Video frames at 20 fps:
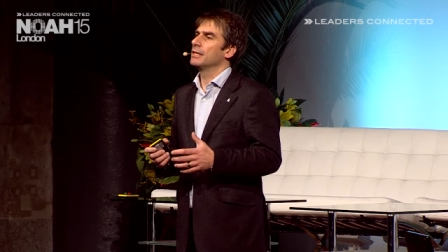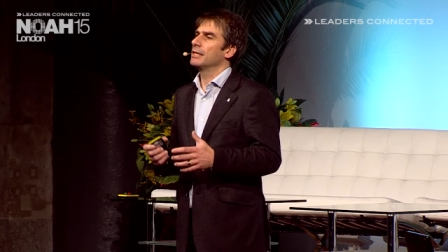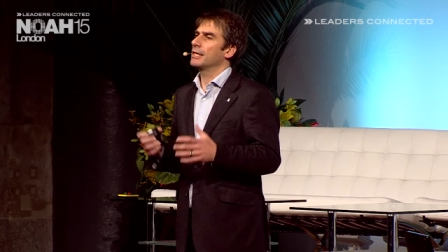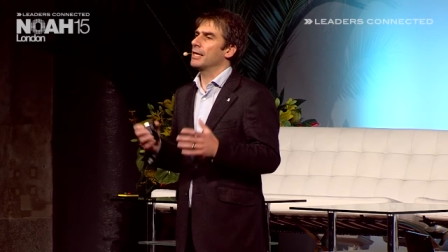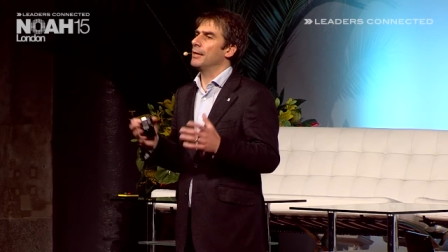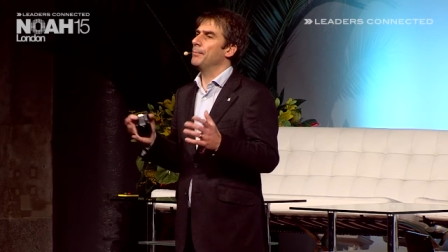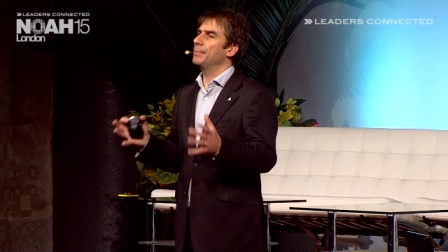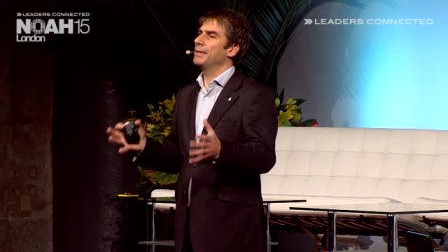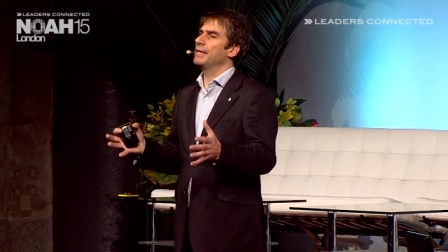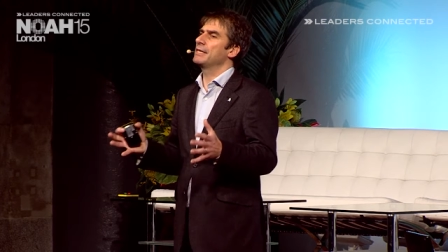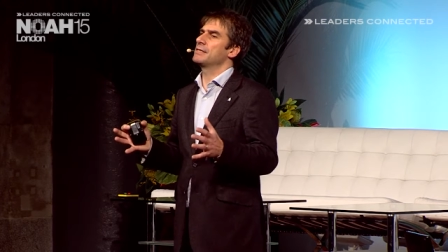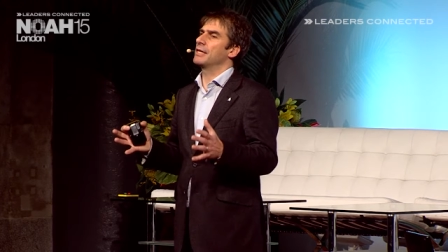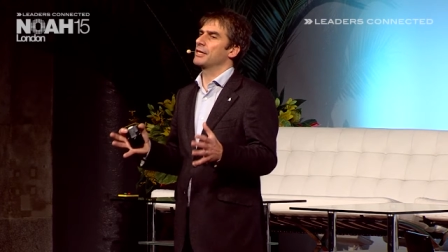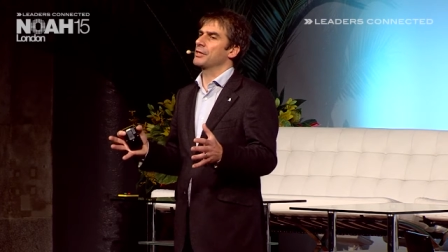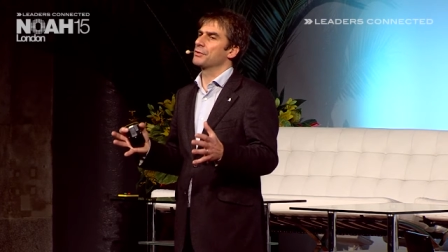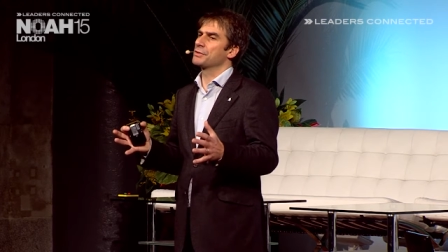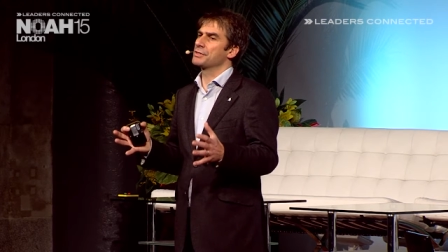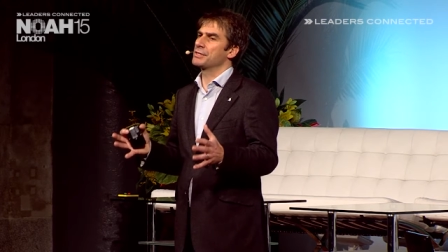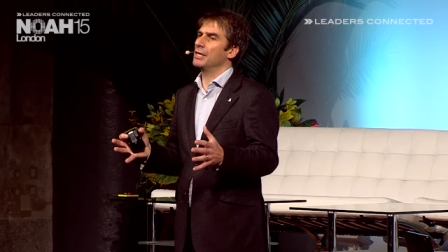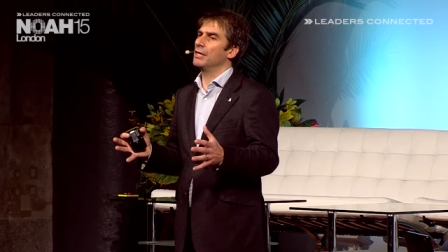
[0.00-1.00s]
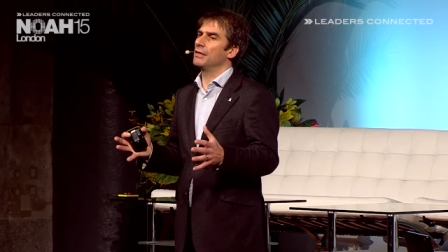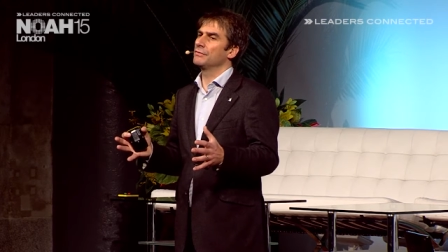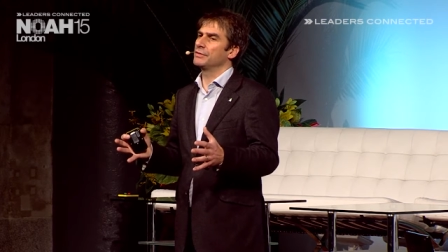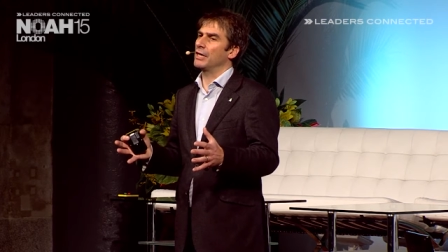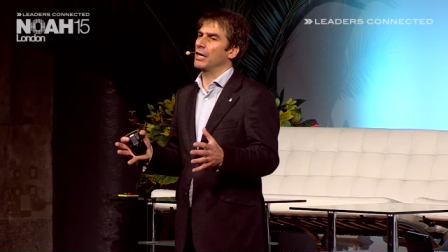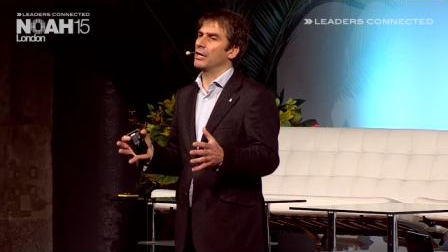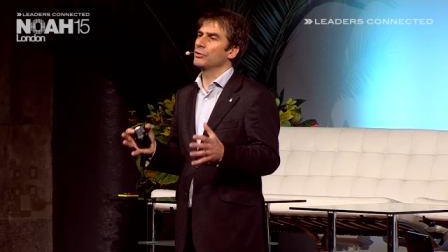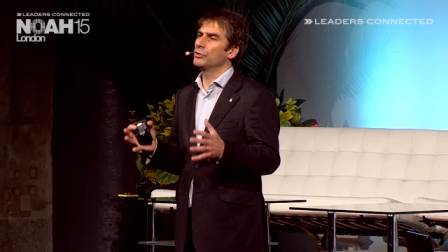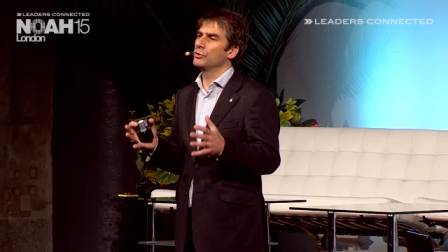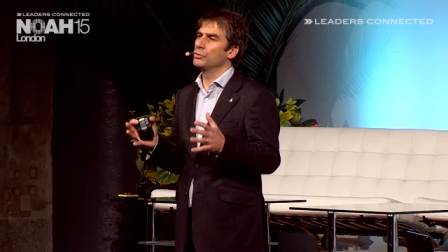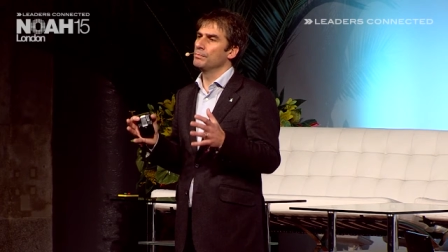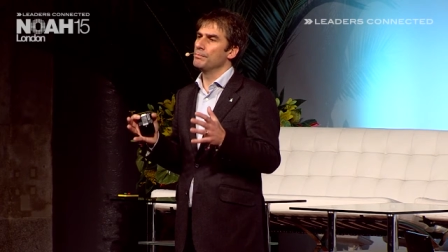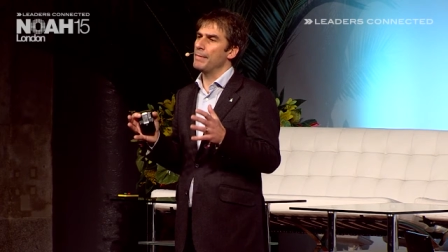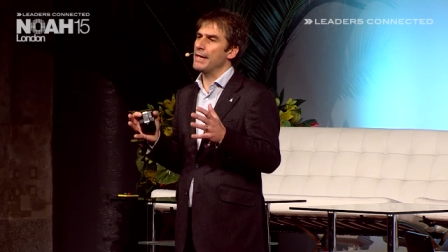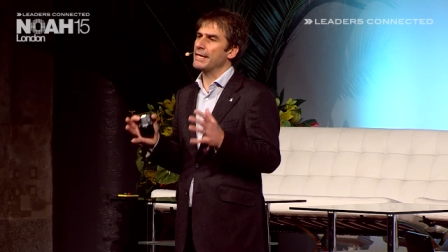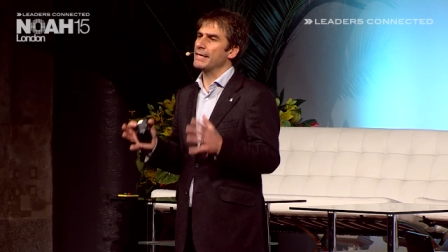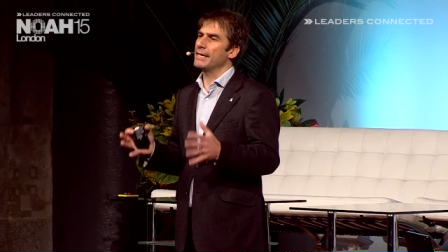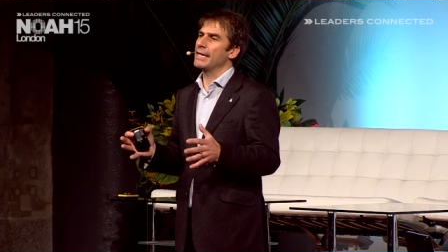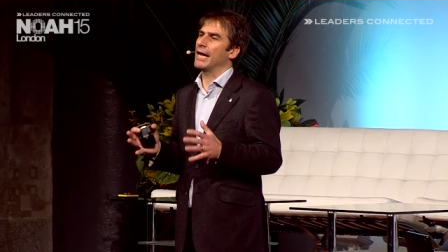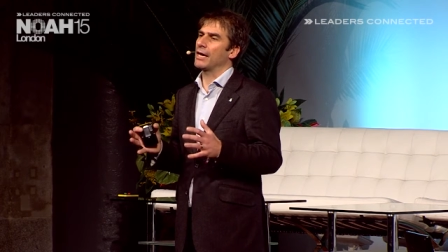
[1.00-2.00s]
companies like yourselves are
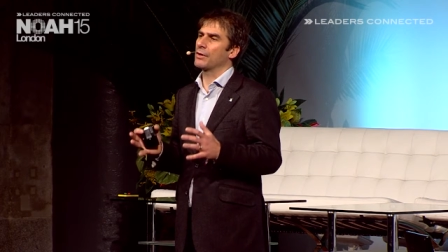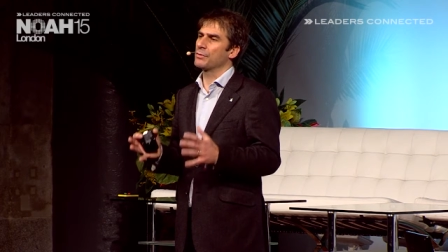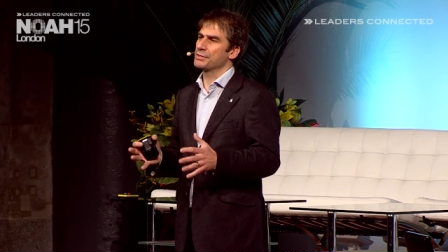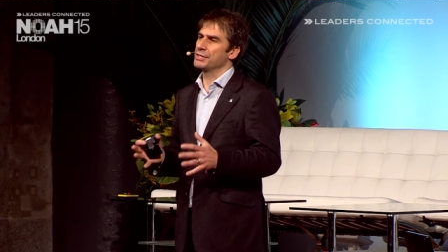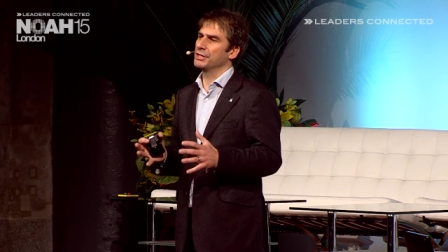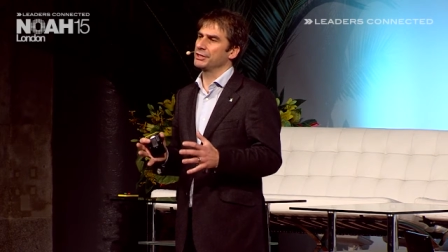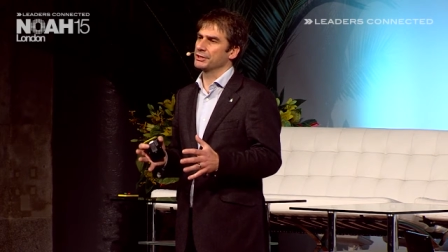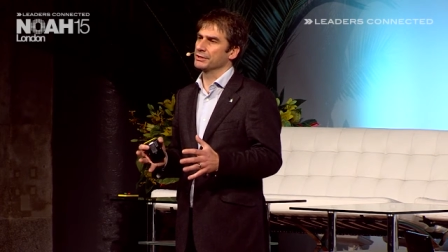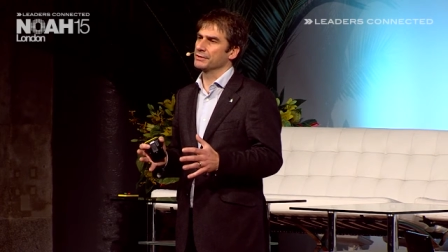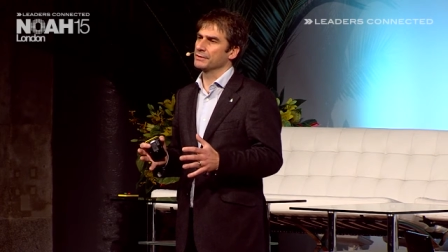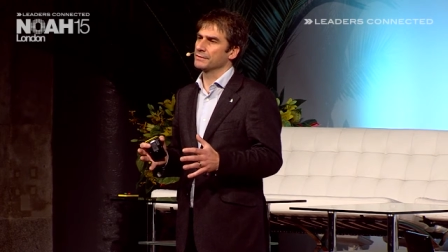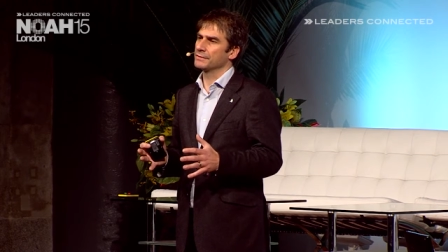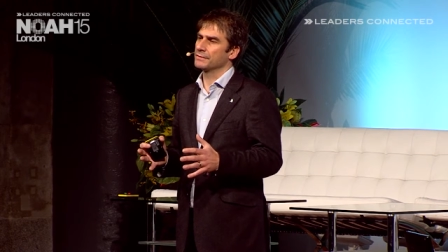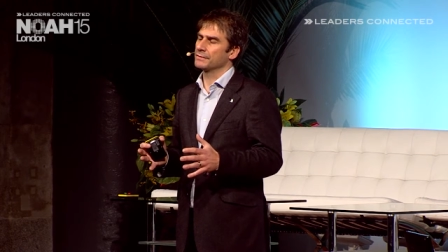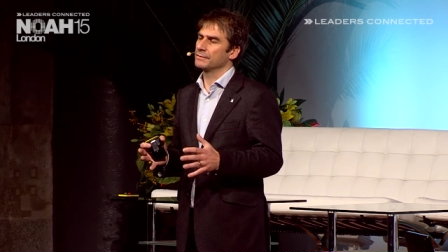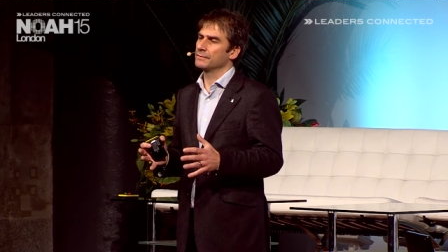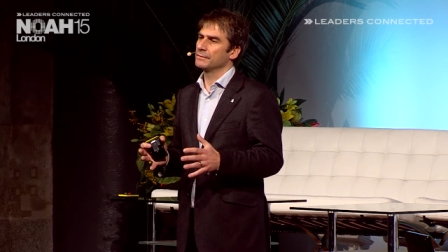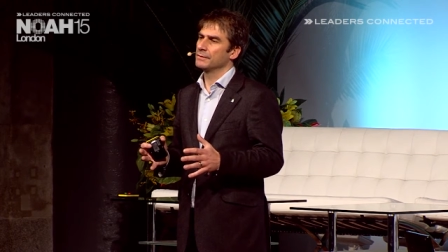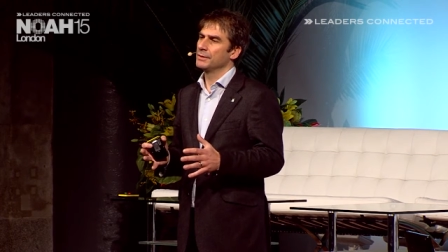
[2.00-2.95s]
making acquisitions.